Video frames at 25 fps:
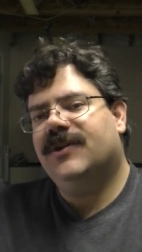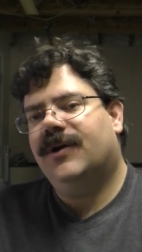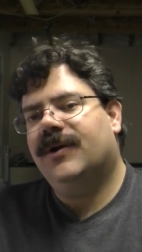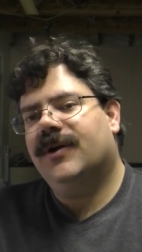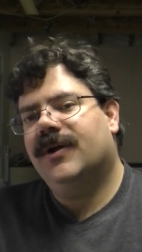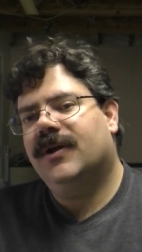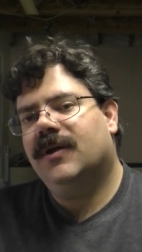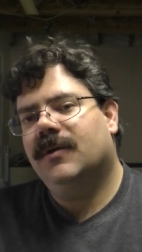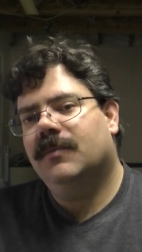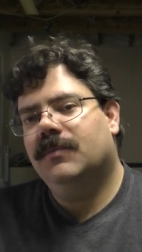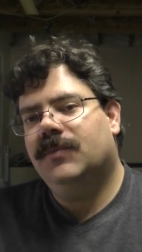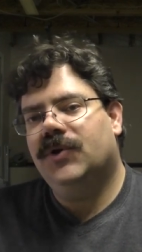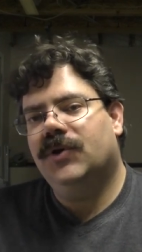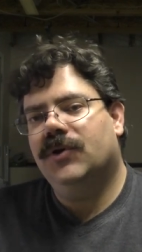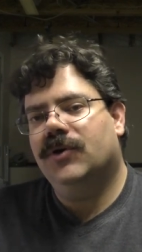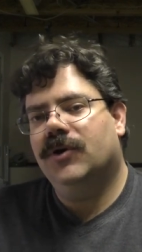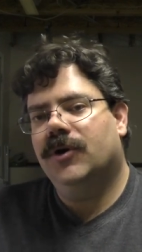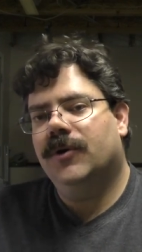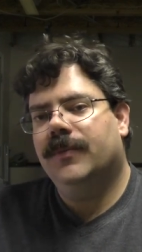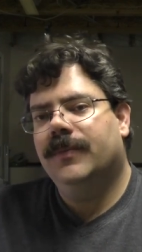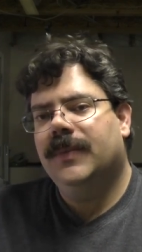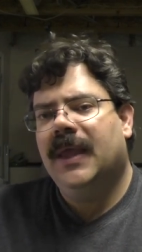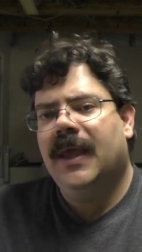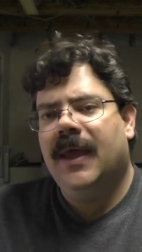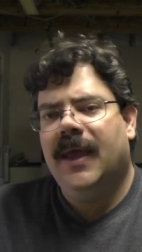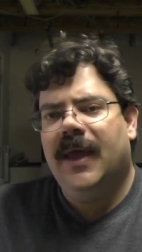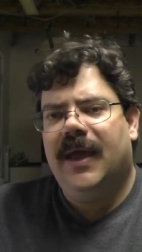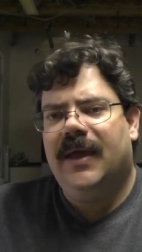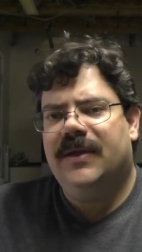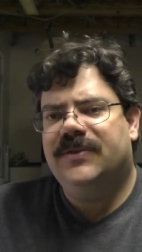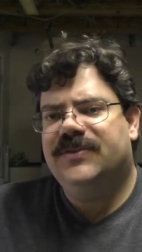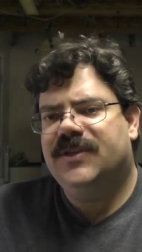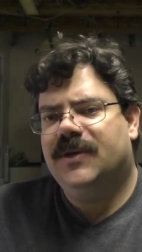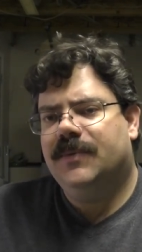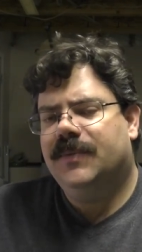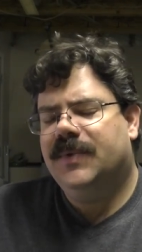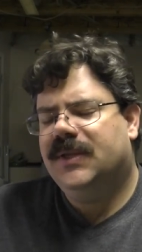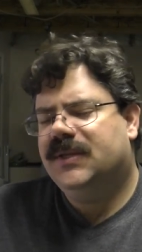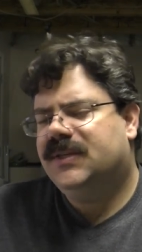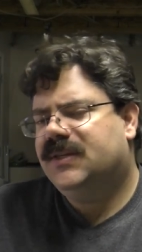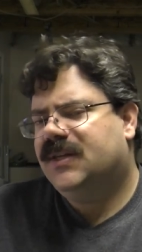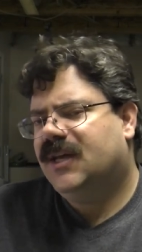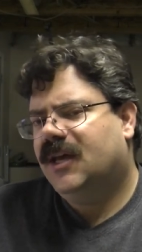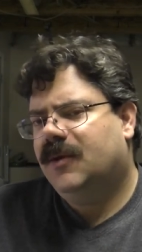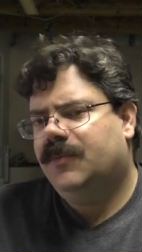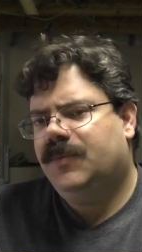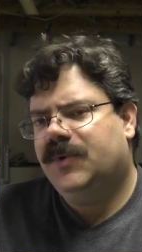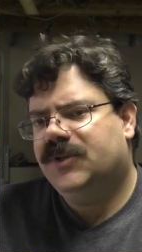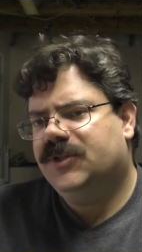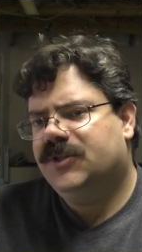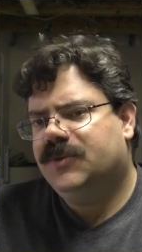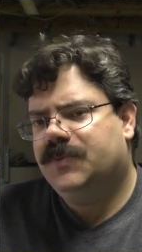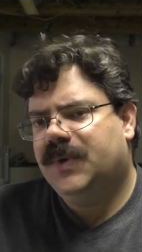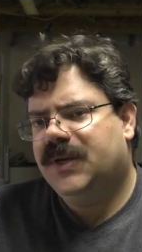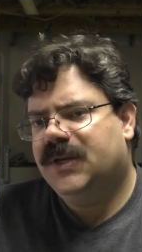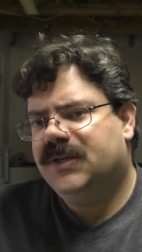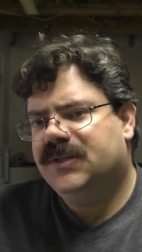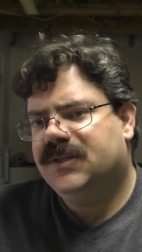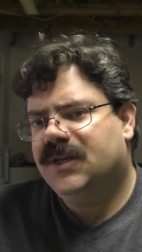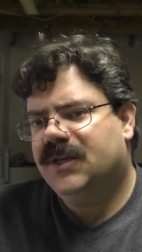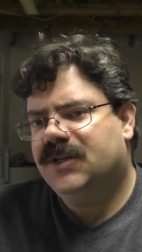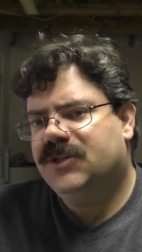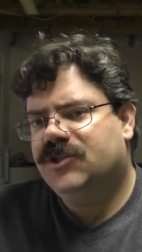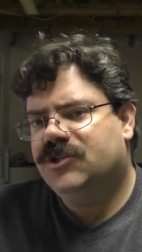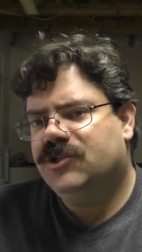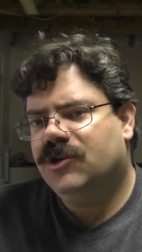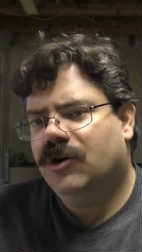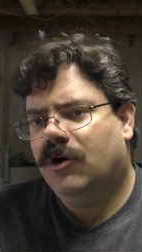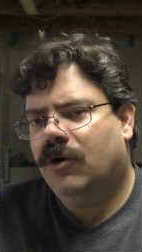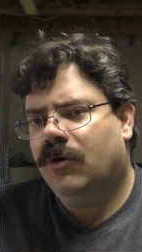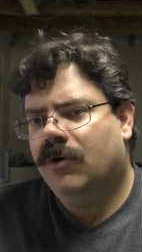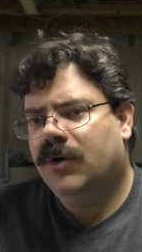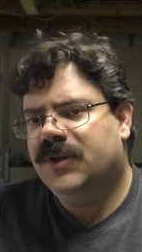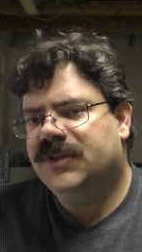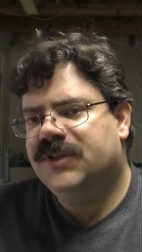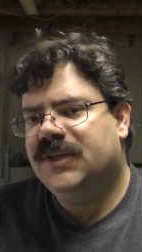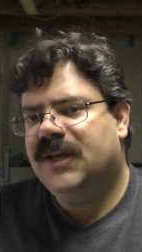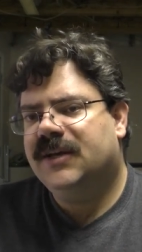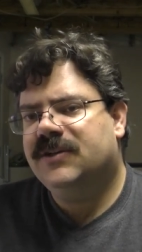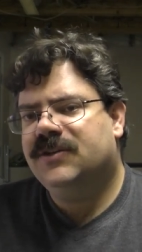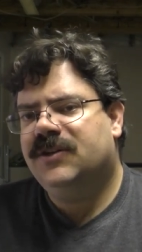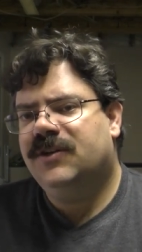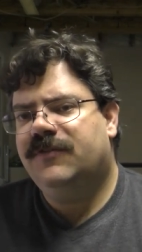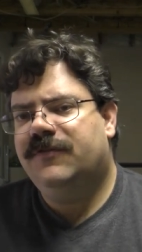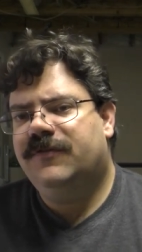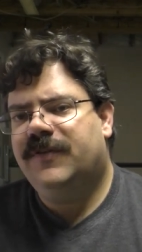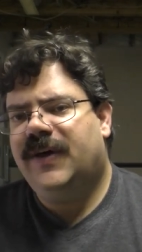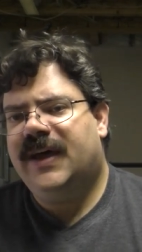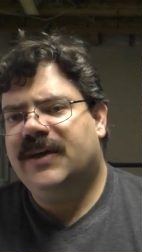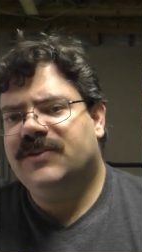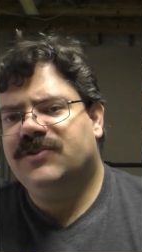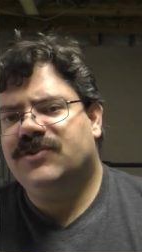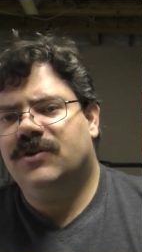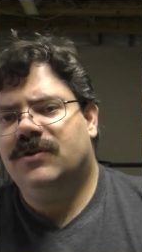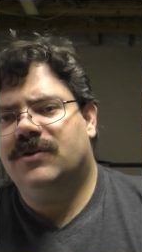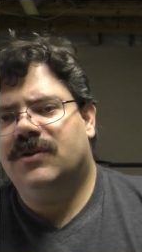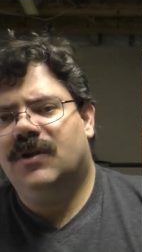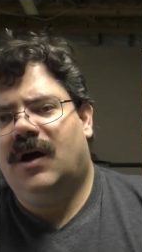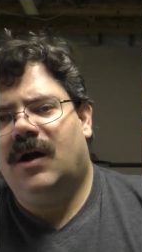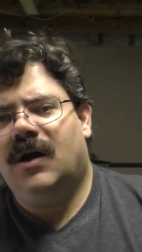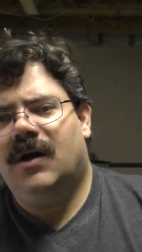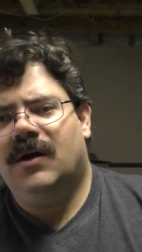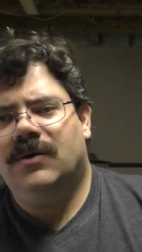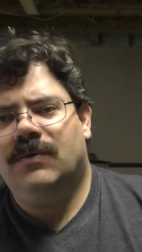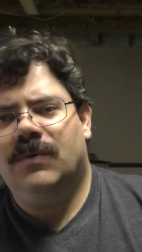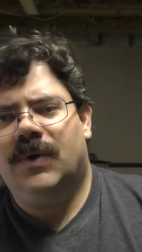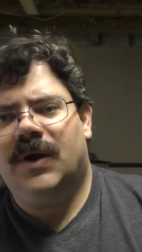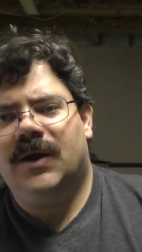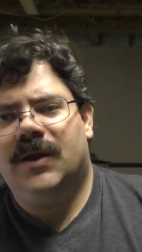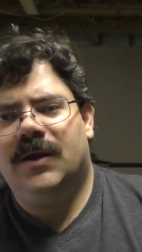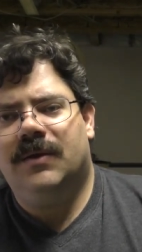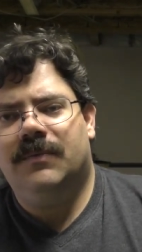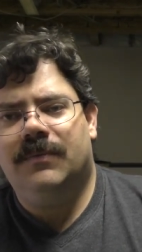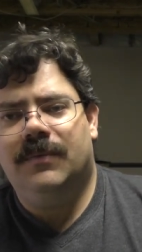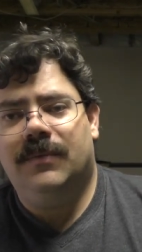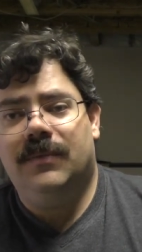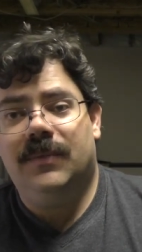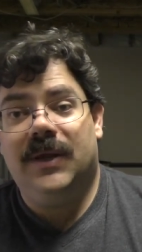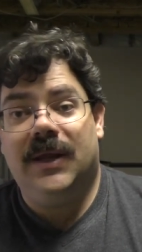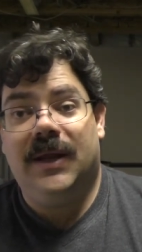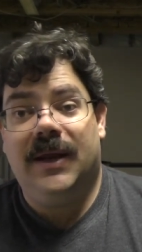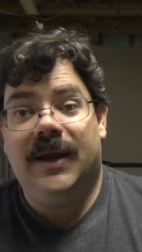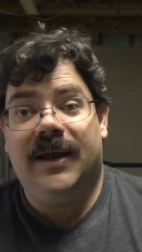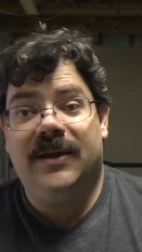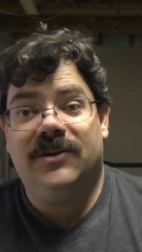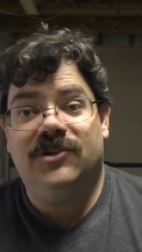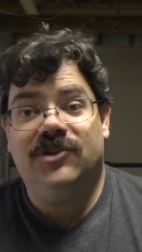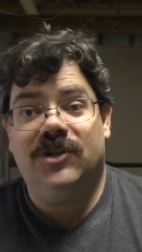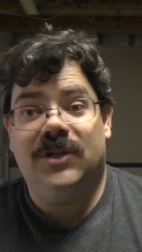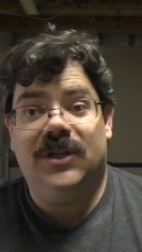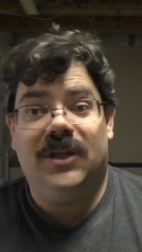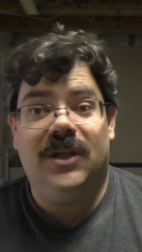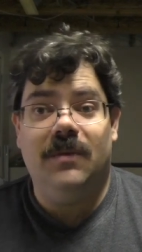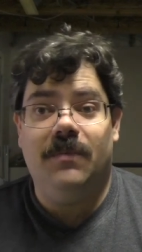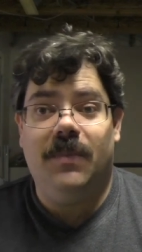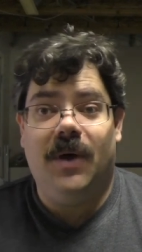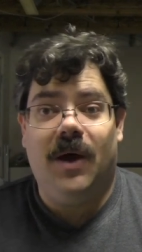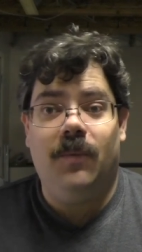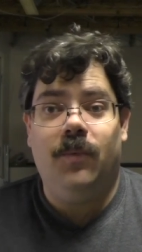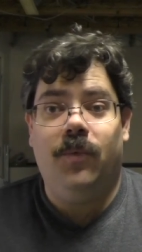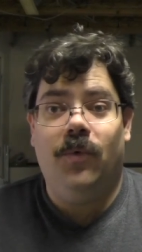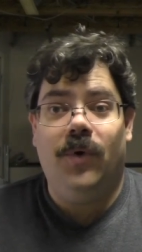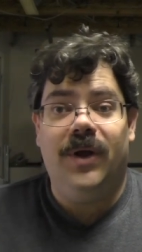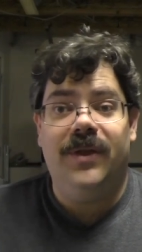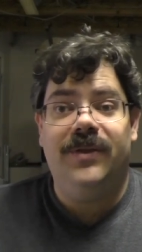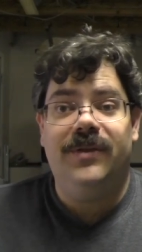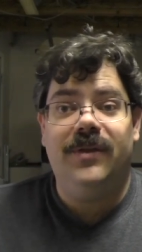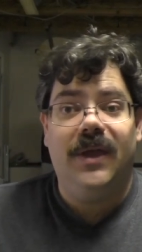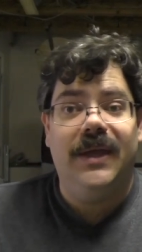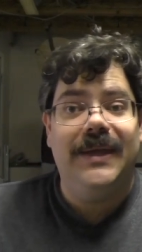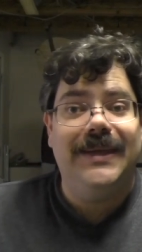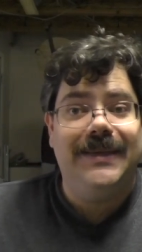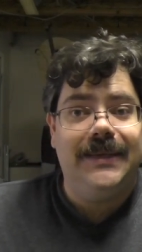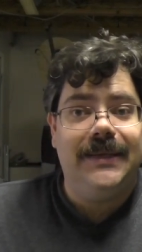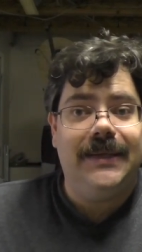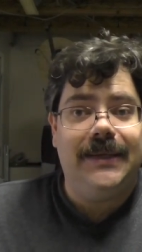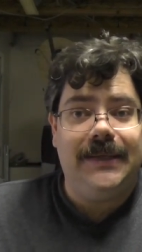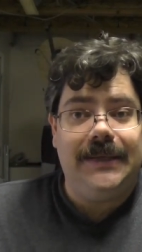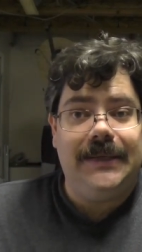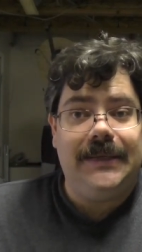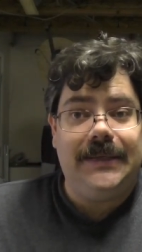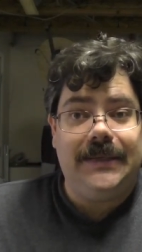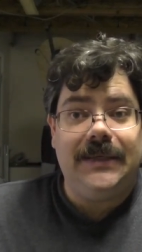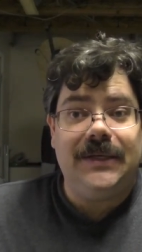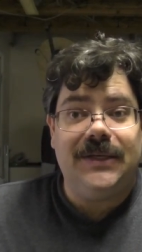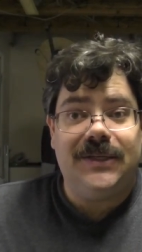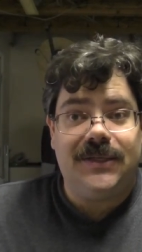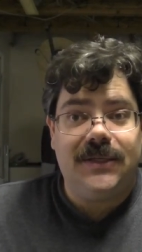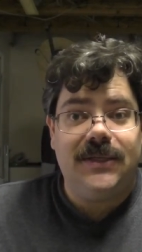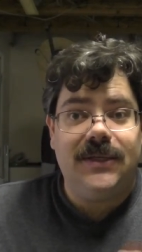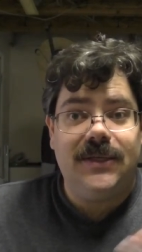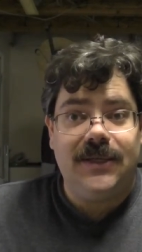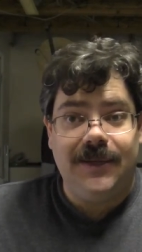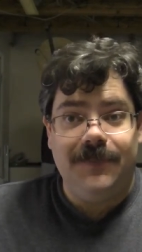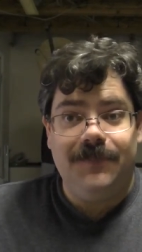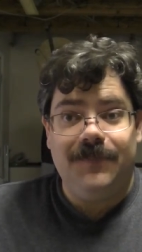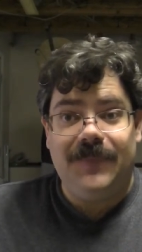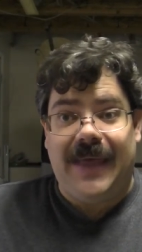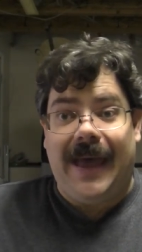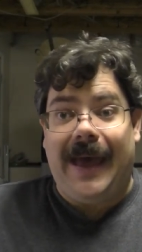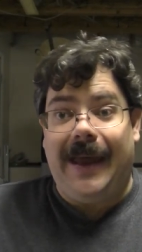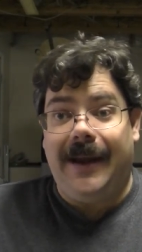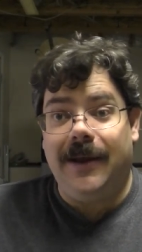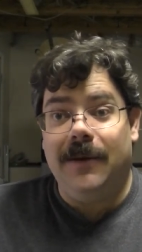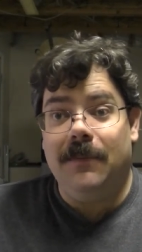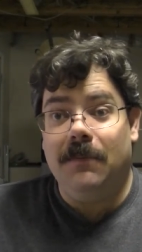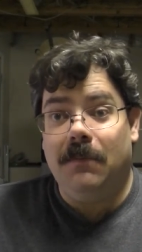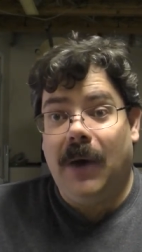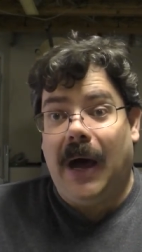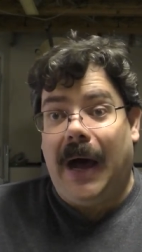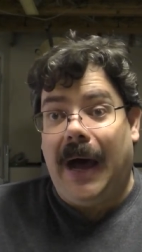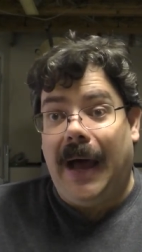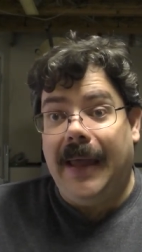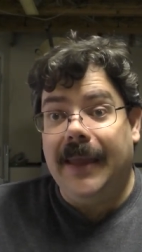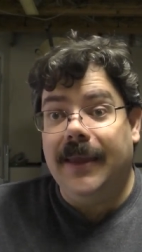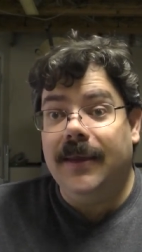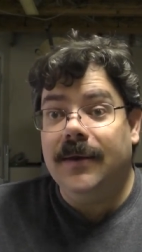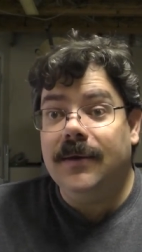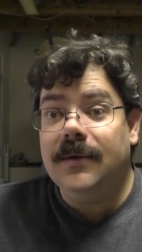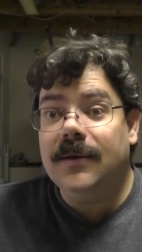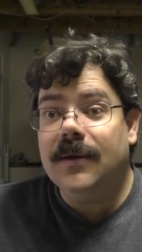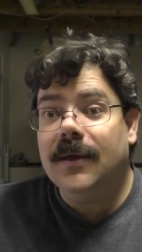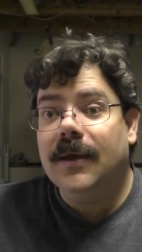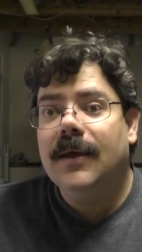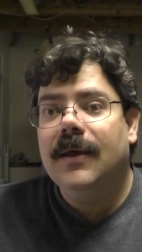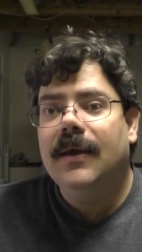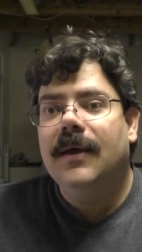on a computer, and some of the typing speeds they show is actually faster than the hardware can, can actually keep up with. You just keep that in mind.